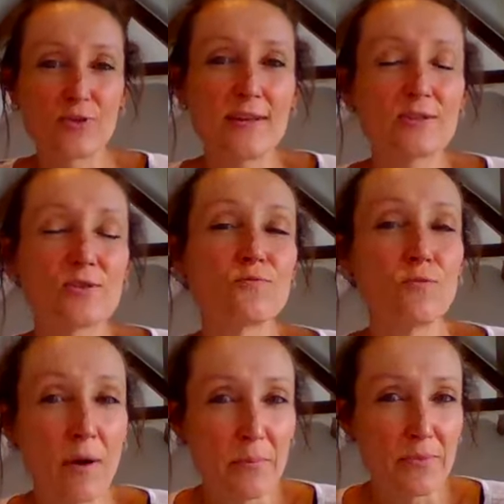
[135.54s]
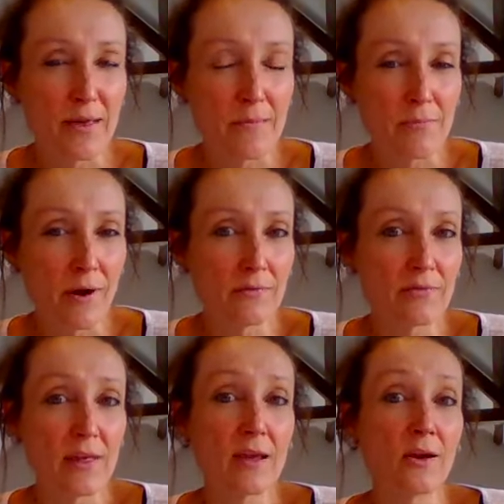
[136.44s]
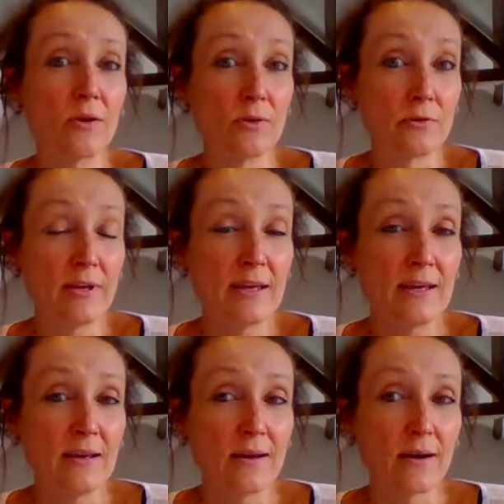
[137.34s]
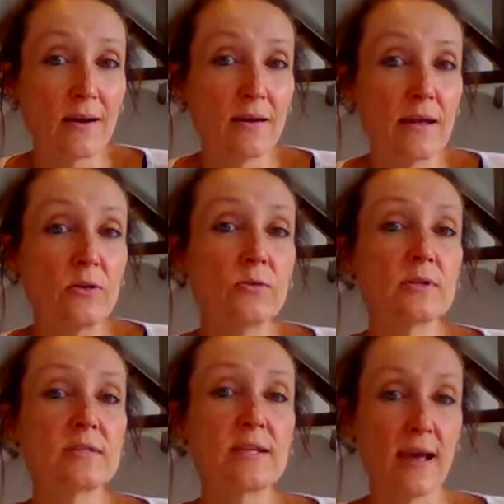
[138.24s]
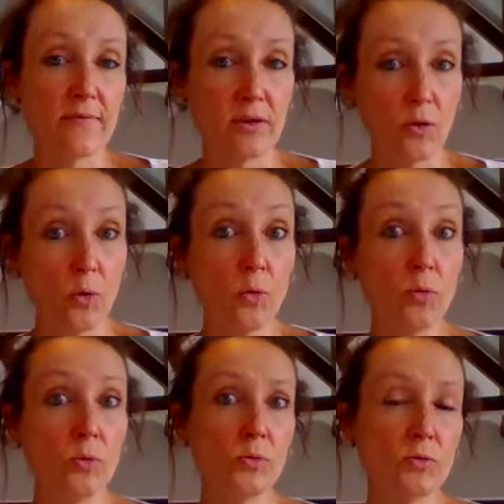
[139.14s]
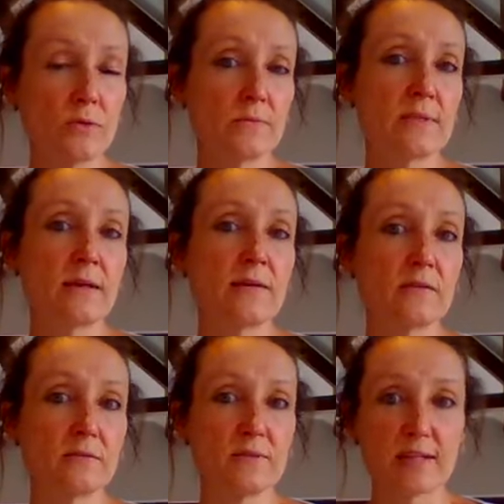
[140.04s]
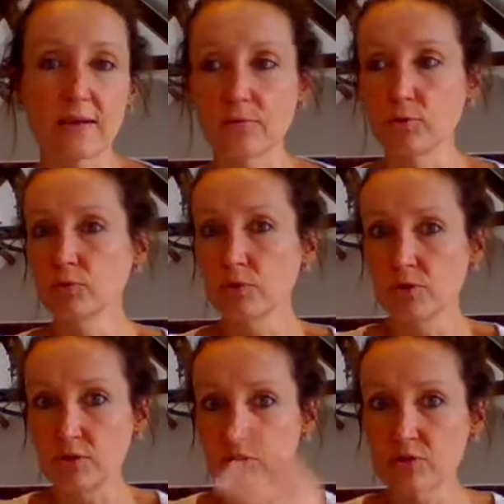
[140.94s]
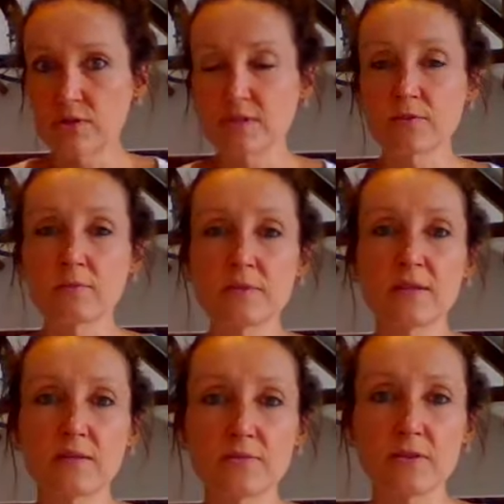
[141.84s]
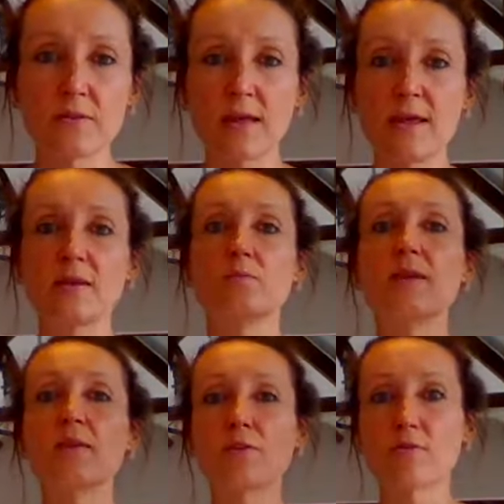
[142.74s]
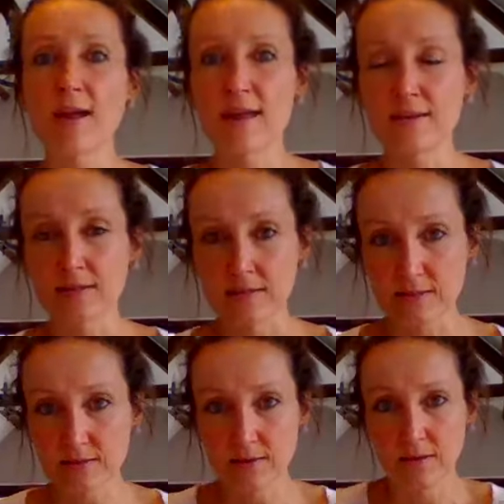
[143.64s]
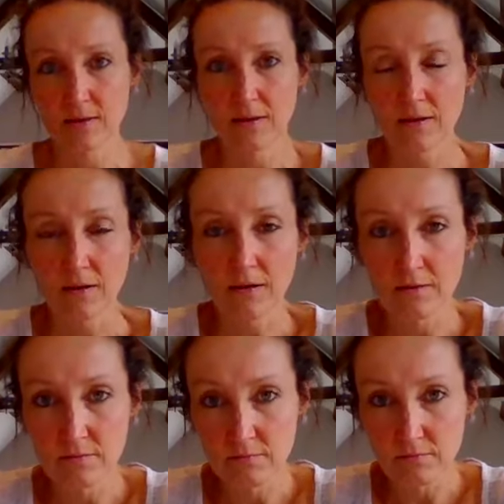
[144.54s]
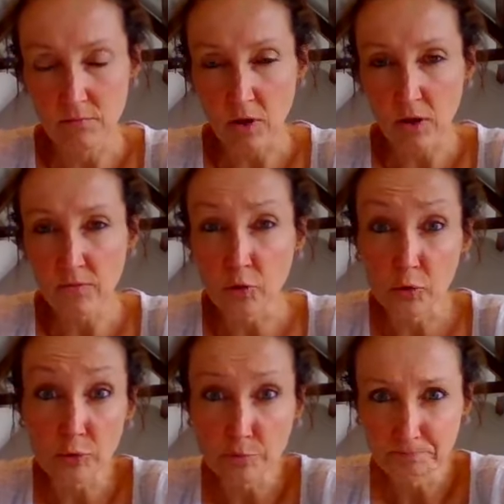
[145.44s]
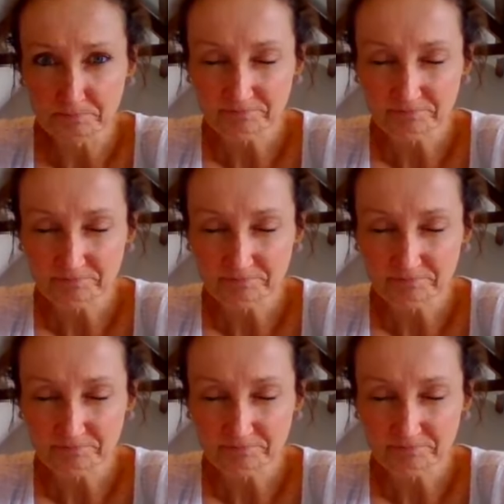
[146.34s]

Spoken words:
trying to rob them of their glory, in order to have it all themselves, to have all the nutrients for themselves so that they can be the grandest of all.